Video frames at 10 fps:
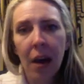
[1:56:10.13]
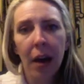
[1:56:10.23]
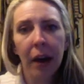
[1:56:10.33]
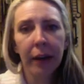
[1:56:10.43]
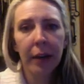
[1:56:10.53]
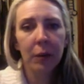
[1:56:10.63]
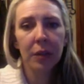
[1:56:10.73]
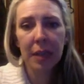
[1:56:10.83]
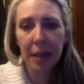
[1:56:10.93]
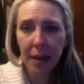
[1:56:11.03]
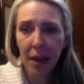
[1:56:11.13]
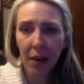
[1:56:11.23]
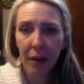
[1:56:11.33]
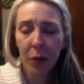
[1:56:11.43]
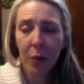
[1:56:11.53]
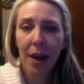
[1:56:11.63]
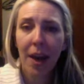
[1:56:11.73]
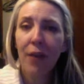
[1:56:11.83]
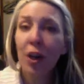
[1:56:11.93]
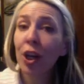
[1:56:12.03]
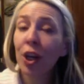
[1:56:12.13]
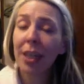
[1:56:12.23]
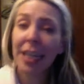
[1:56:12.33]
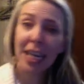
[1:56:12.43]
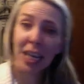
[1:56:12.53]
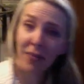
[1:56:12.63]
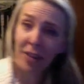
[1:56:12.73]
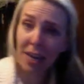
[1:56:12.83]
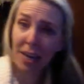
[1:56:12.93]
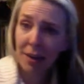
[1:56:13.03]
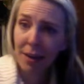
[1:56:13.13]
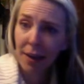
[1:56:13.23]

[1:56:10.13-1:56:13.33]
All right. Well, take care, everyone. Have a good evening.